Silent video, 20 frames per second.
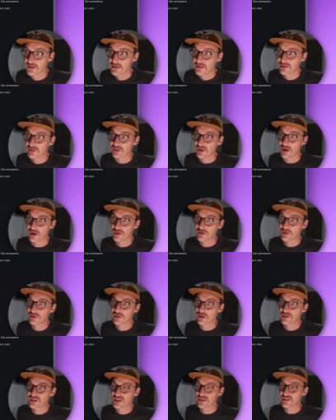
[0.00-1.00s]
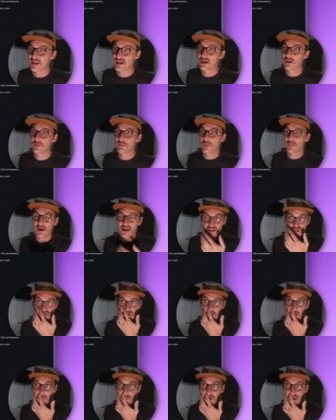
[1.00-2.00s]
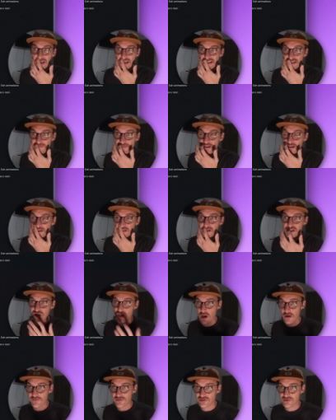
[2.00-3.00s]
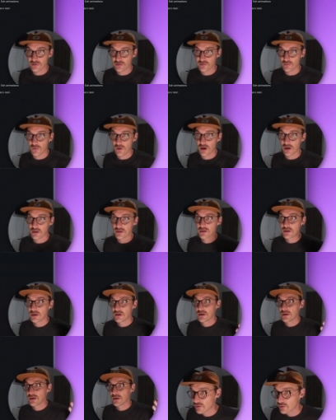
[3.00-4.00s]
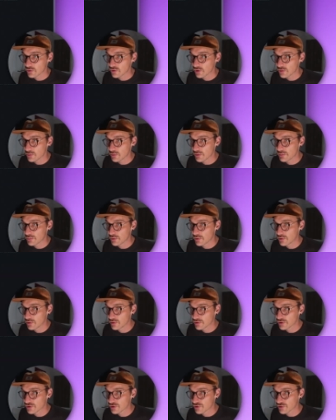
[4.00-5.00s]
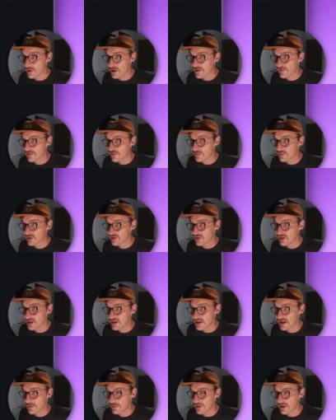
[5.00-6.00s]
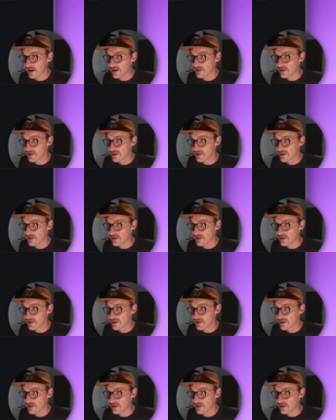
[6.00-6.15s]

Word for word: So go check that out on my Patreon. But let's have a look at the JavaScript one. It also imports straight from a C D N without